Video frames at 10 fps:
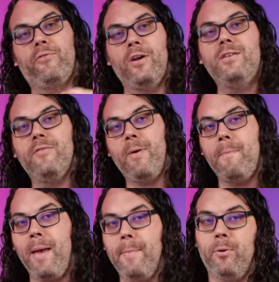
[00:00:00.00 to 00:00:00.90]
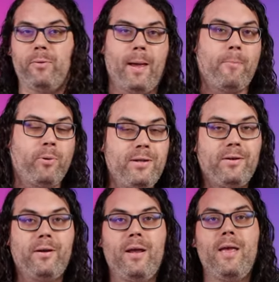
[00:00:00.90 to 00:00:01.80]
front of my Bambu Lab
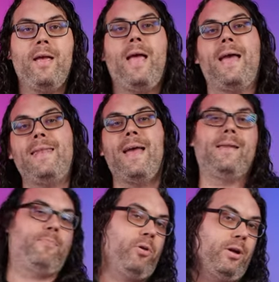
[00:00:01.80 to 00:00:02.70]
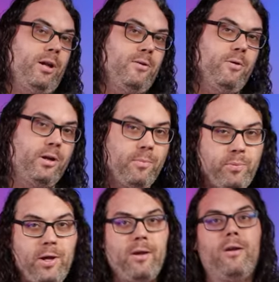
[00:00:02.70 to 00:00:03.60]
printer and then plug it into the
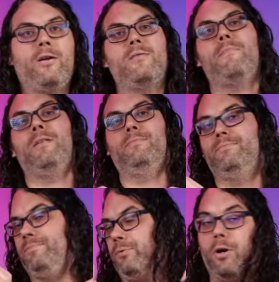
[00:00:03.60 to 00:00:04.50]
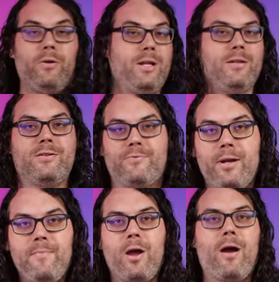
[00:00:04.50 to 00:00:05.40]
computer and load into
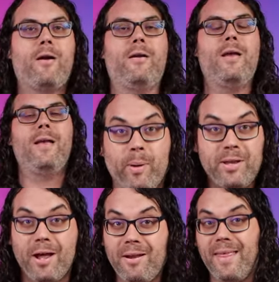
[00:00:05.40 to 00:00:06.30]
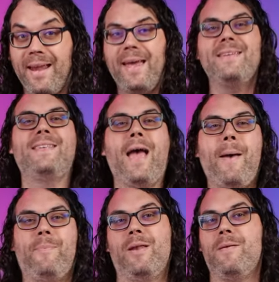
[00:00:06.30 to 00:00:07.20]
StreamYard, but none of that has to
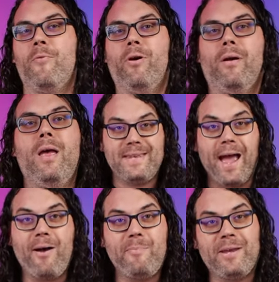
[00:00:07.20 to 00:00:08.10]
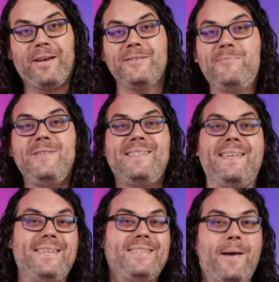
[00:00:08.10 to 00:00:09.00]
happen anymore. Now, because we
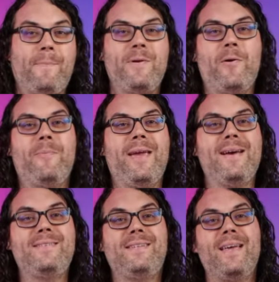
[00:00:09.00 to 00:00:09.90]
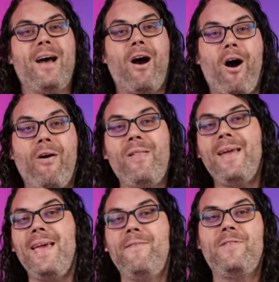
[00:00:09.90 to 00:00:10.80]
set this up in OBS, all
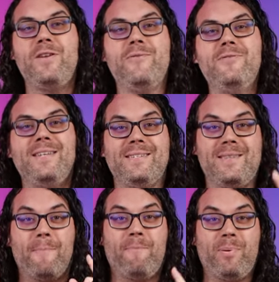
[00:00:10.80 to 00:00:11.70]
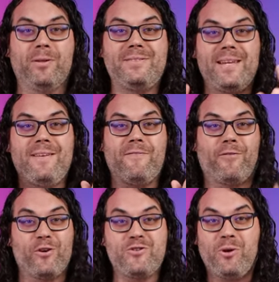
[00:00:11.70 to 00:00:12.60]
I have to use is the built-in
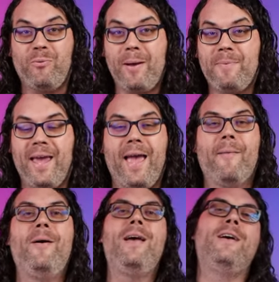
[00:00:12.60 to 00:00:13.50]
virtual webcam